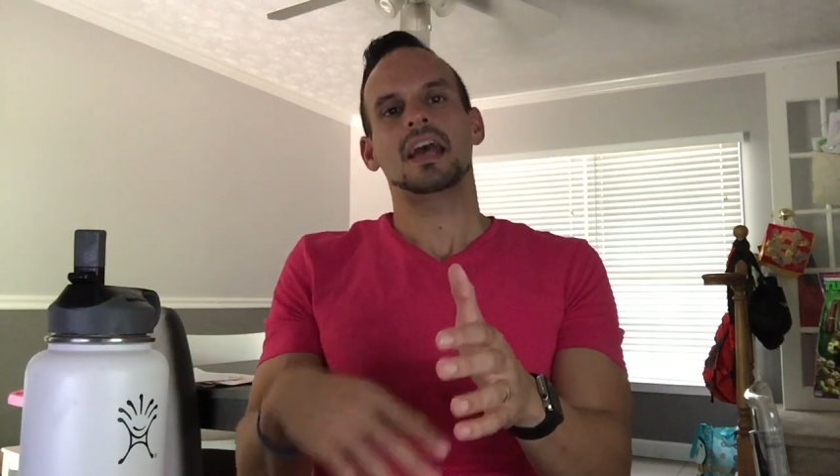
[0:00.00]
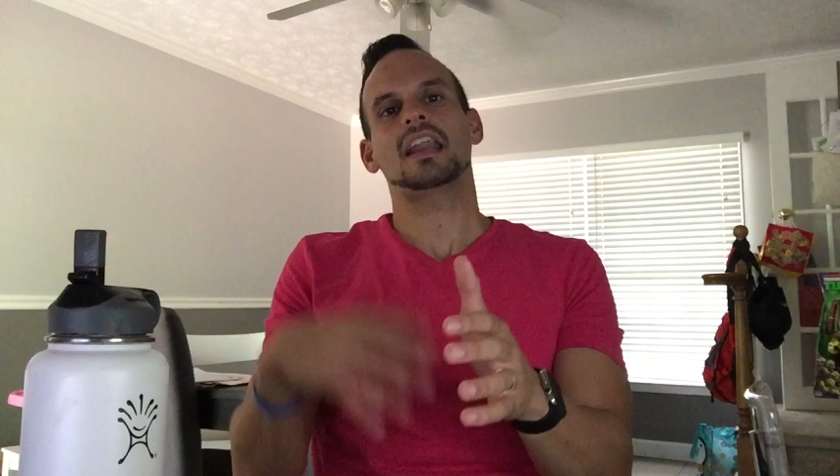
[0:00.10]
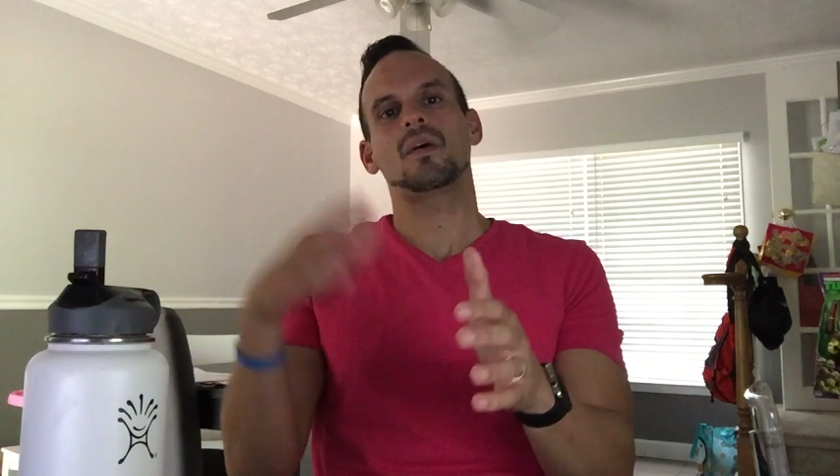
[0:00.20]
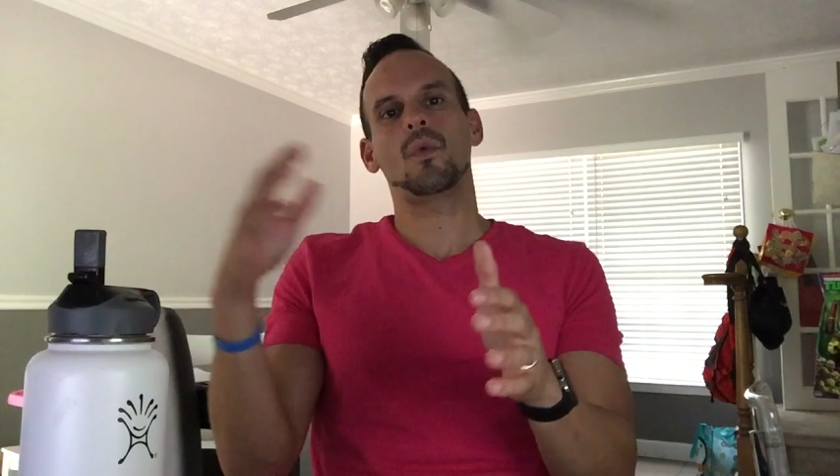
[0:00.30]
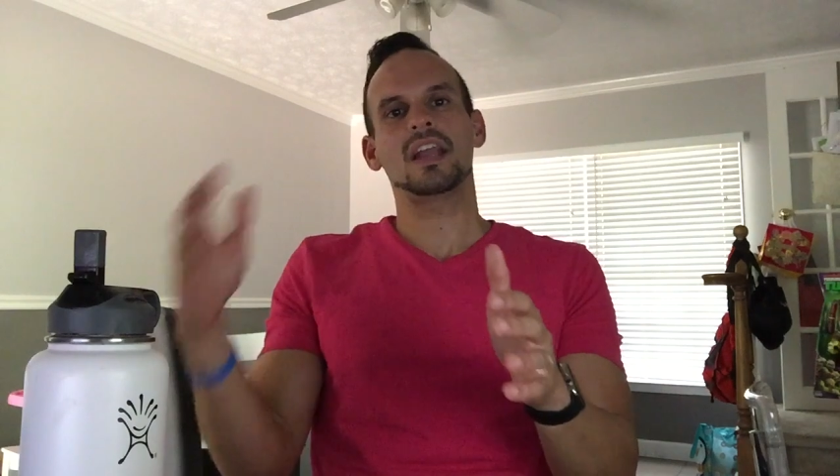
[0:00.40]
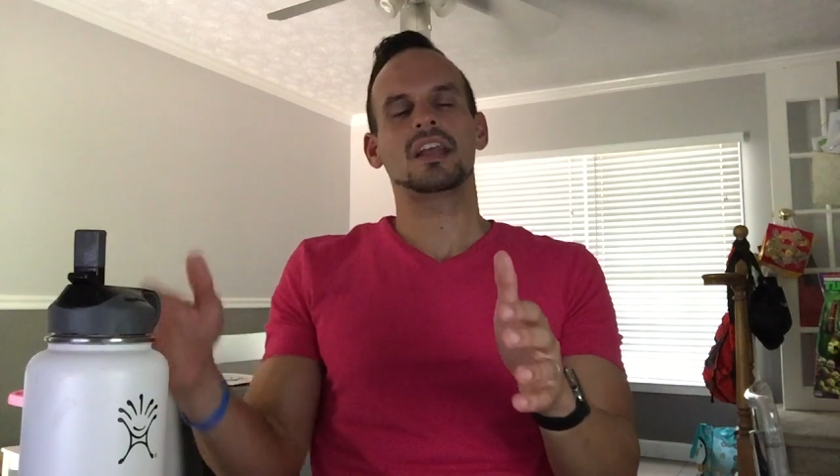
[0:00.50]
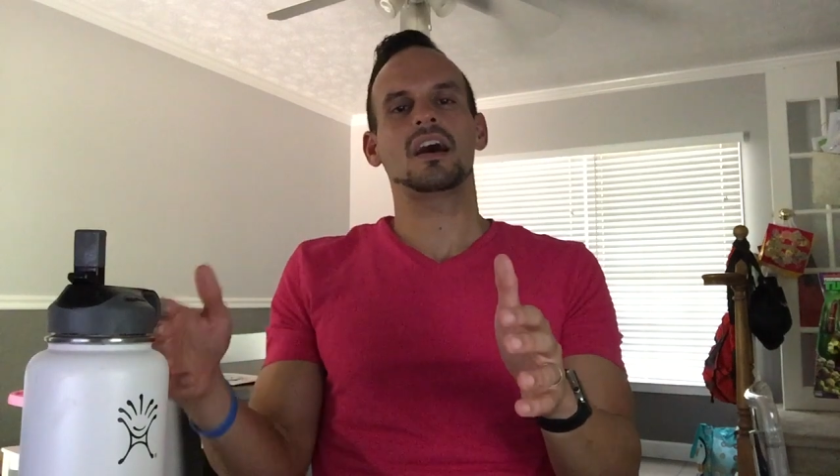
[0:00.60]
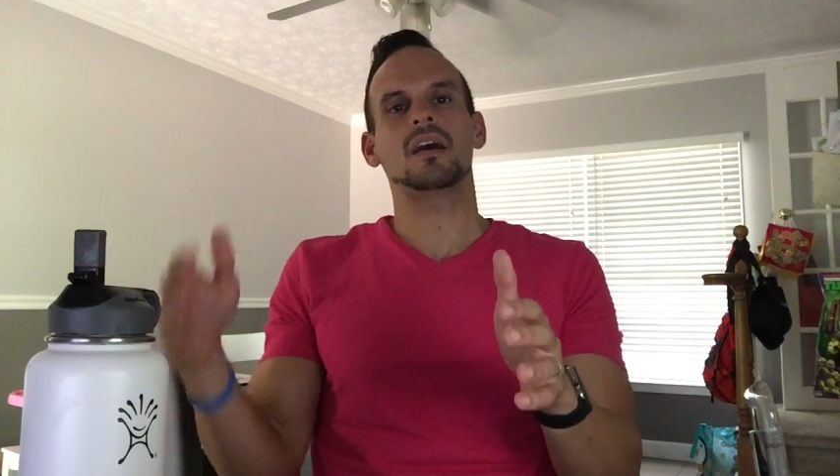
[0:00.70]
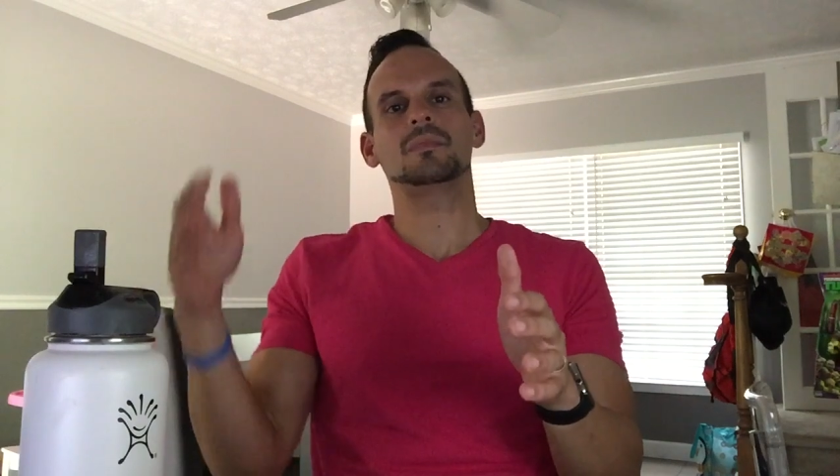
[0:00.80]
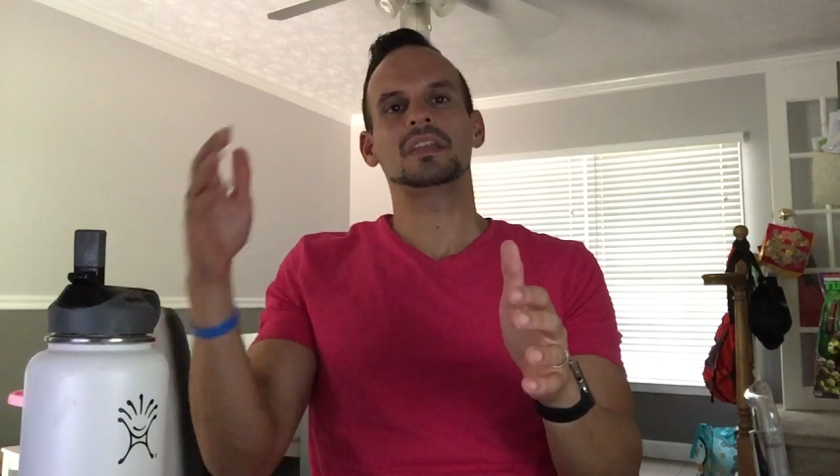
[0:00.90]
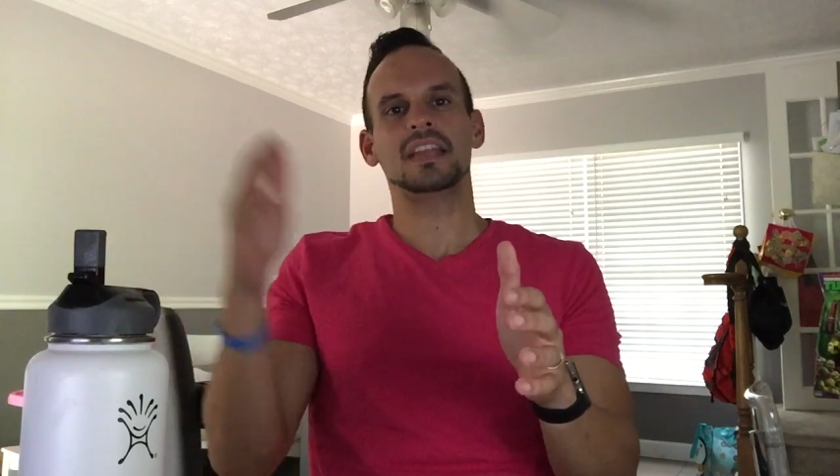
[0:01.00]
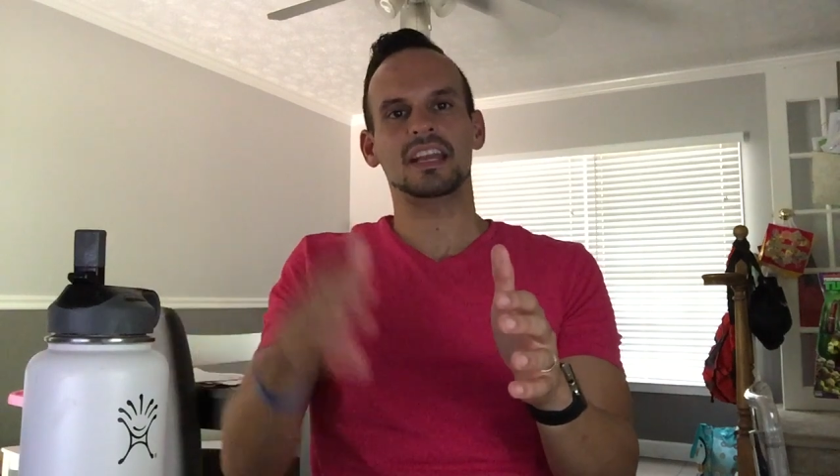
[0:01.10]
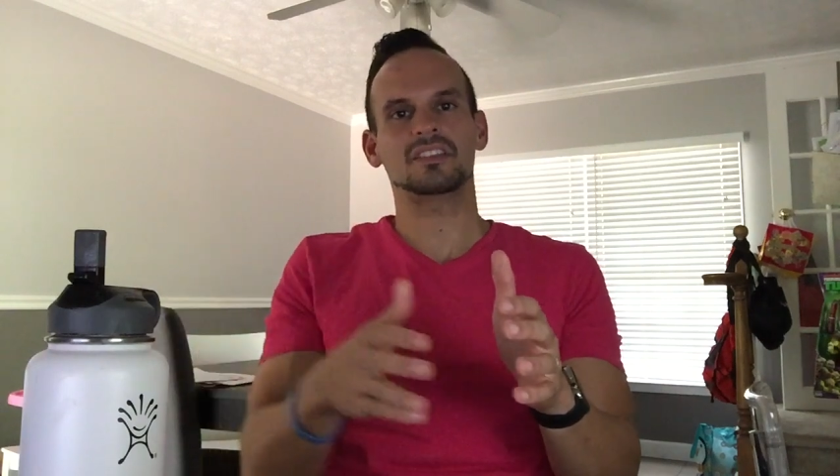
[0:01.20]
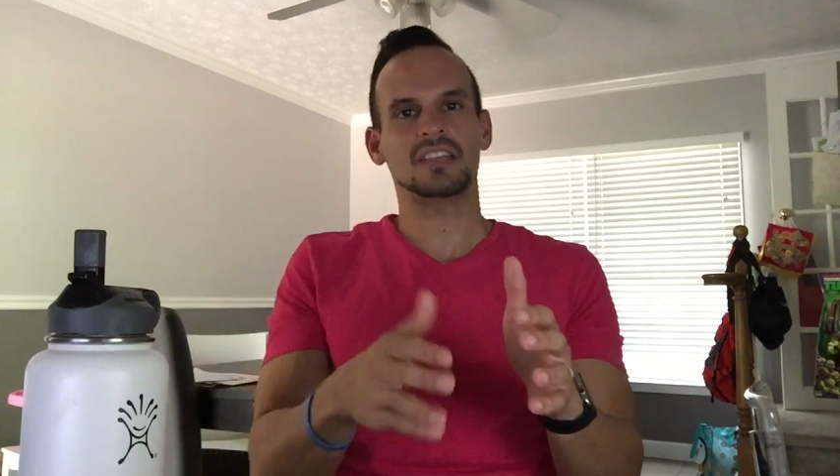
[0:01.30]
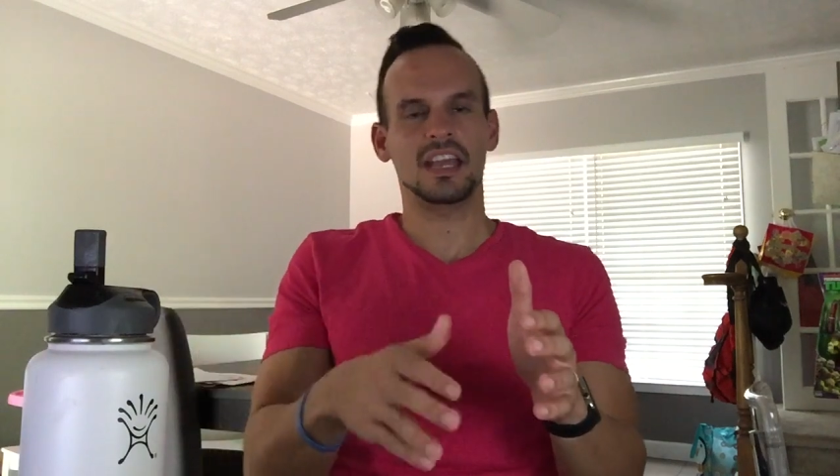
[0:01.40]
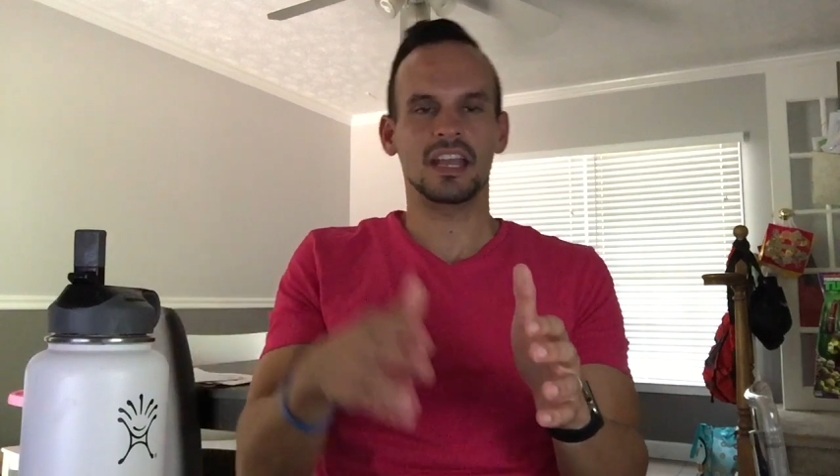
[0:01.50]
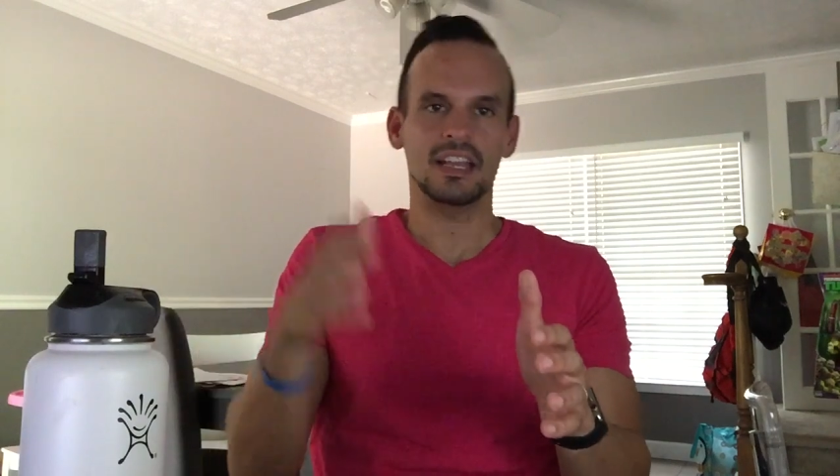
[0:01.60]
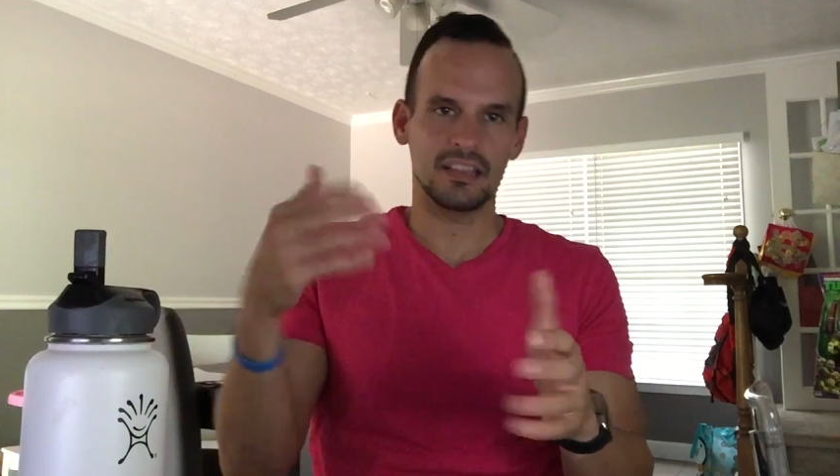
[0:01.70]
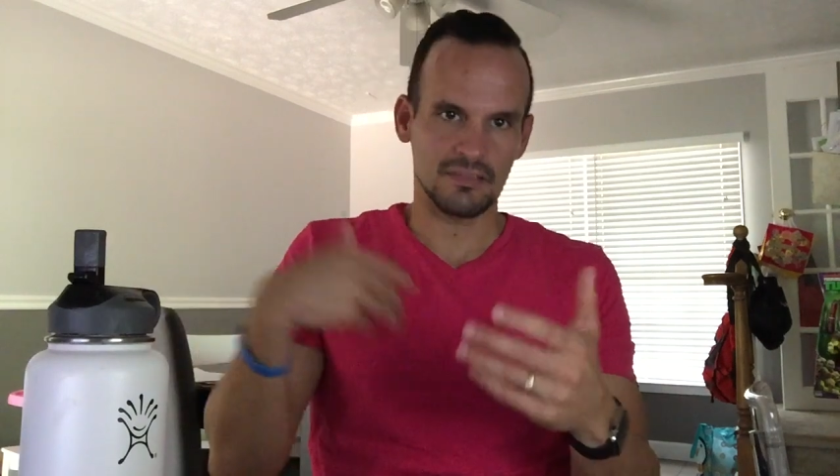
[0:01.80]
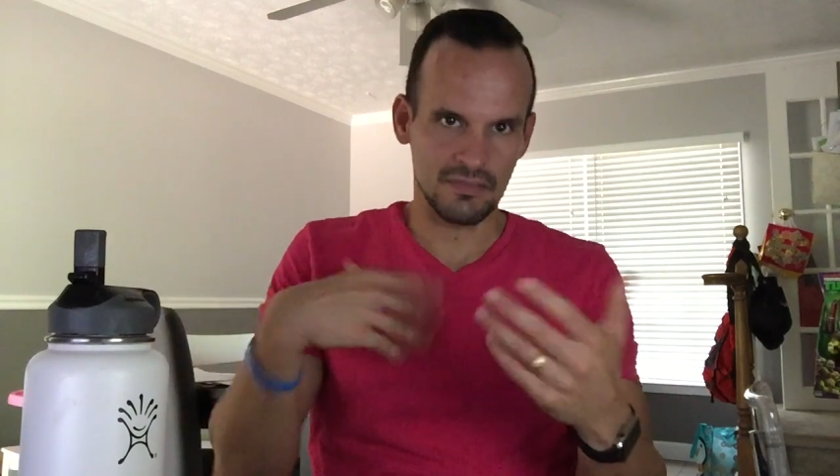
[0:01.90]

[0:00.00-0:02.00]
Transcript: and I wake up the next day,